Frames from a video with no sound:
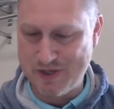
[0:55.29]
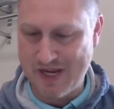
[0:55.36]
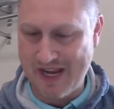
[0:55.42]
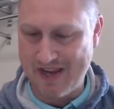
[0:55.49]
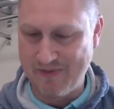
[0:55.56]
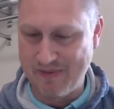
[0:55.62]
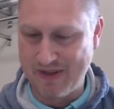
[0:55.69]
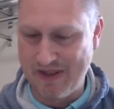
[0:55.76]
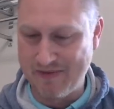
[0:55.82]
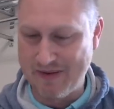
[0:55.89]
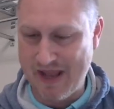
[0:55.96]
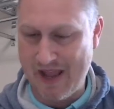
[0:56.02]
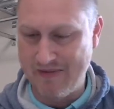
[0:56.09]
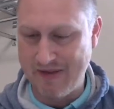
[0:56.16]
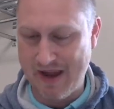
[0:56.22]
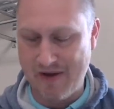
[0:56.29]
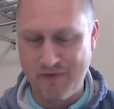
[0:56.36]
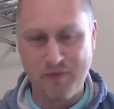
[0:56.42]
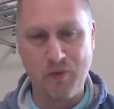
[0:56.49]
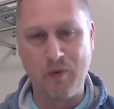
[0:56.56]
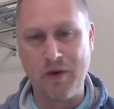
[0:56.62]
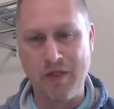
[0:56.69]
and we would love to have you out
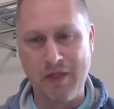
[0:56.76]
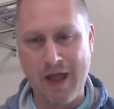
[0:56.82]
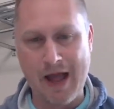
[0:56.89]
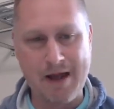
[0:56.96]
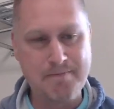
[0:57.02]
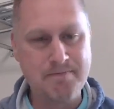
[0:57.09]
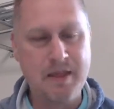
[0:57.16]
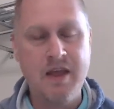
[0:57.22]
for that.